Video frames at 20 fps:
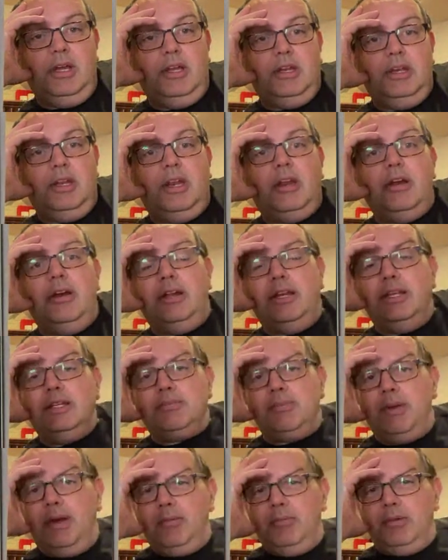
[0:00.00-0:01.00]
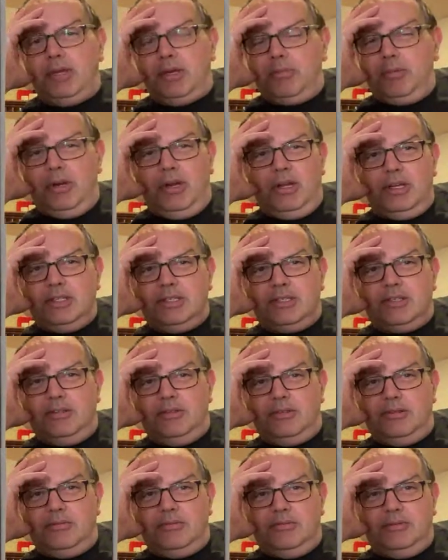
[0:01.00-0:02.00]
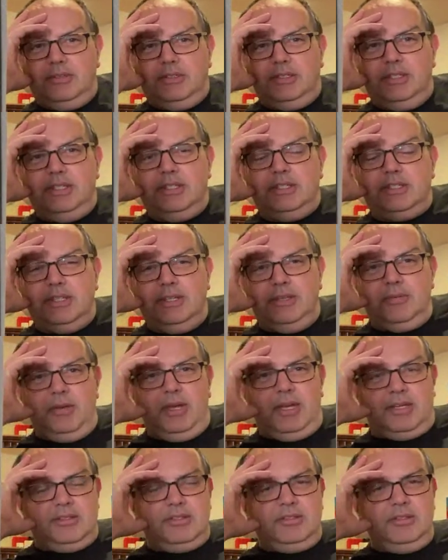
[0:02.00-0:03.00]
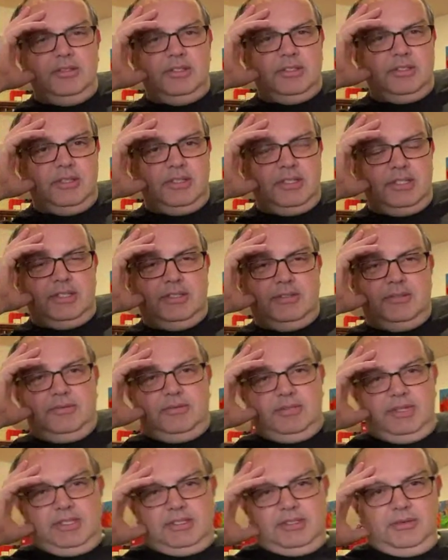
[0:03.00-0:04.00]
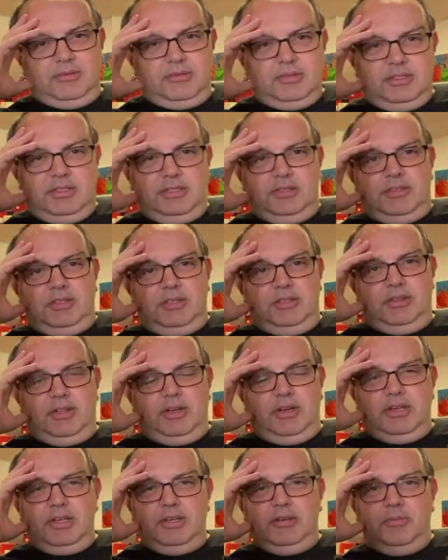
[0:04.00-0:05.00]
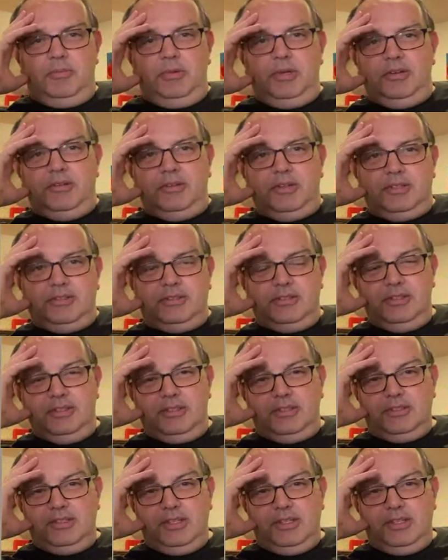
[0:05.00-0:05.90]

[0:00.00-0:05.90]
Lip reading: No, it is public, but I just didn't seem to be able to search. I just guess I was too new that I didn't appear in the search.